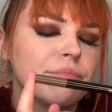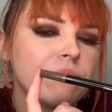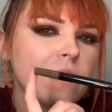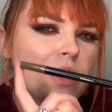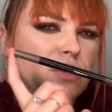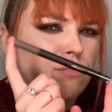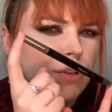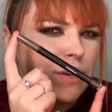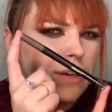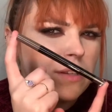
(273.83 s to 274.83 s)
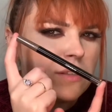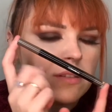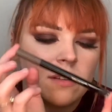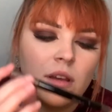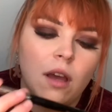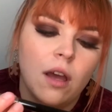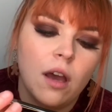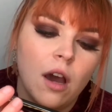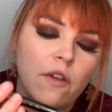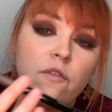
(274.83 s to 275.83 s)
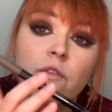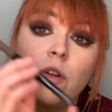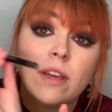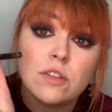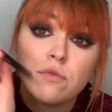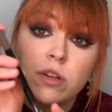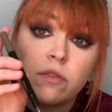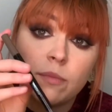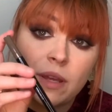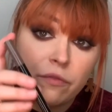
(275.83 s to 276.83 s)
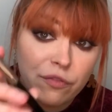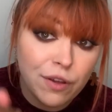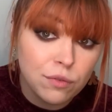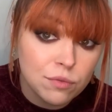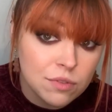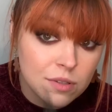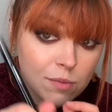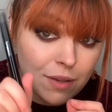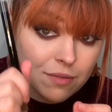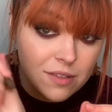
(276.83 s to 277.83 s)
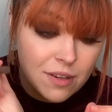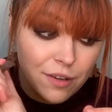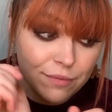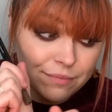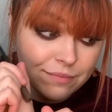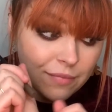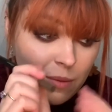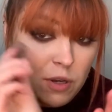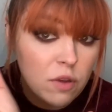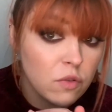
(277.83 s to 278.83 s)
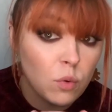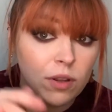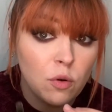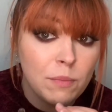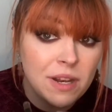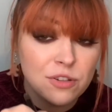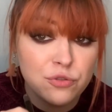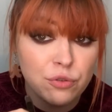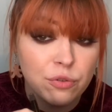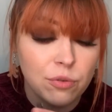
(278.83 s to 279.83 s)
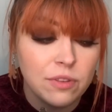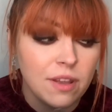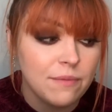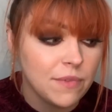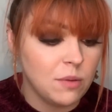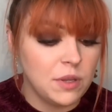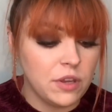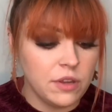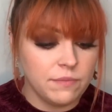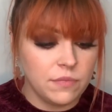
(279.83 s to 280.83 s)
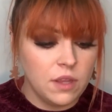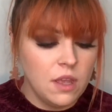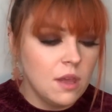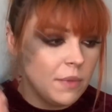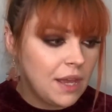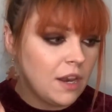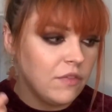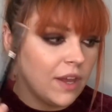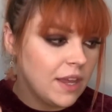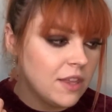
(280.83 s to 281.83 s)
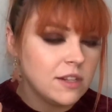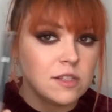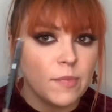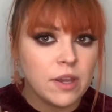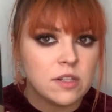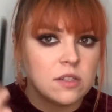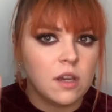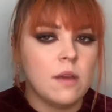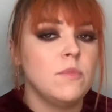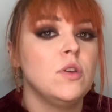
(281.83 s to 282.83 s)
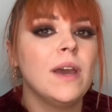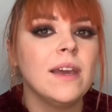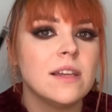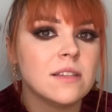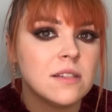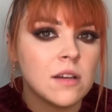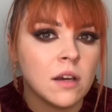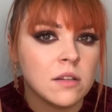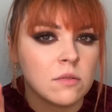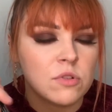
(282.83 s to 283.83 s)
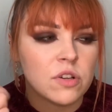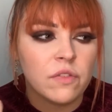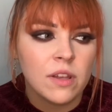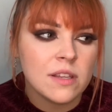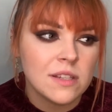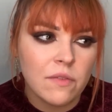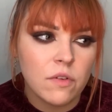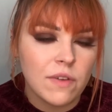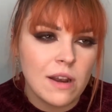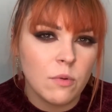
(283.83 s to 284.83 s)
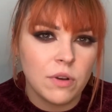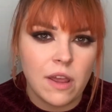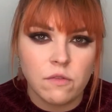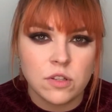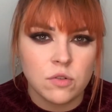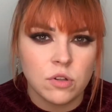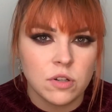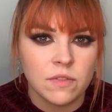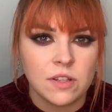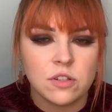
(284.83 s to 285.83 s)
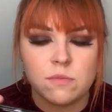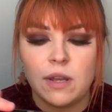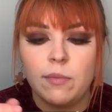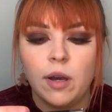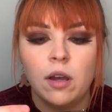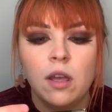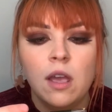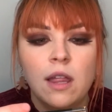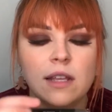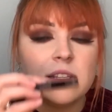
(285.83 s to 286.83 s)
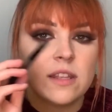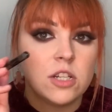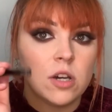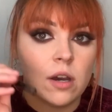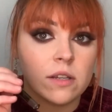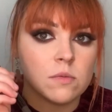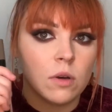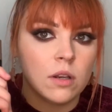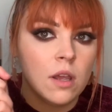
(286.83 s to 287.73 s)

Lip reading: It's really nice. I feel like it's really good for making freckles as well, so let me know if you want a little mini tutorial on that. That'd be cute. Yeah, I love that. I get that in Spiked. You can get Stud, which I feel like is never available in every store. I don't know if that's just me, but it's like the darkest one.